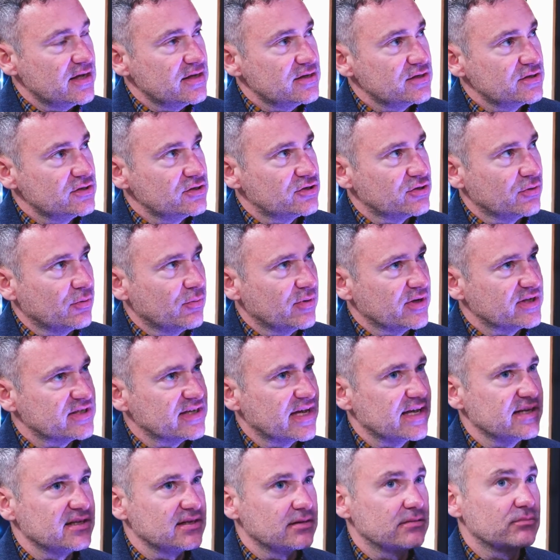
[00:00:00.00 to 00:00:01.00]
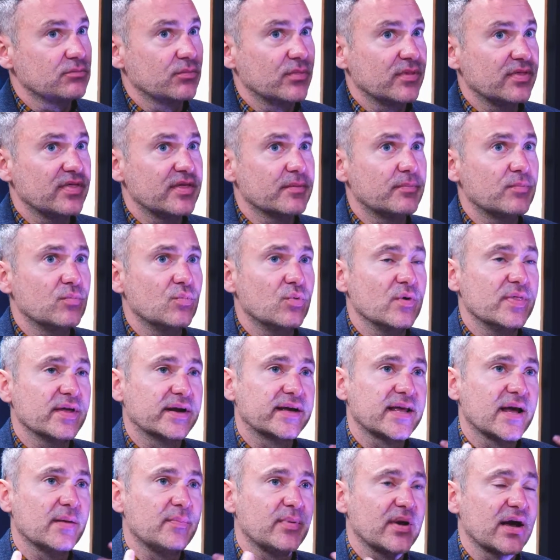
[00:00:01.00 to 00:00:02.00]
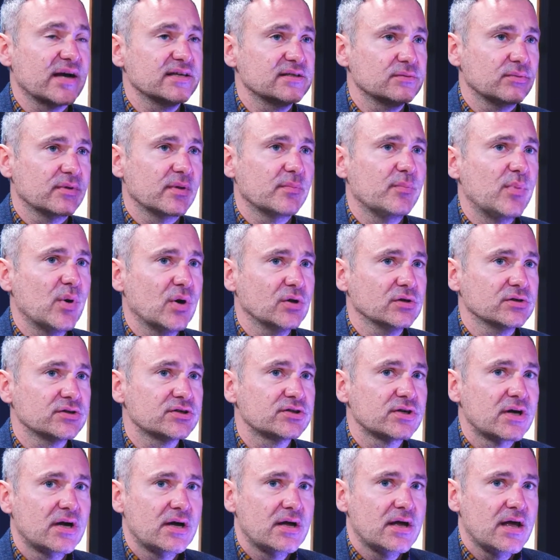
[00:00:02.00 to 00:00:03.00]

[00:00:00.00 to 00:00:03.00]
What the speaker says: so we're saying with the KPIs or with the pulse,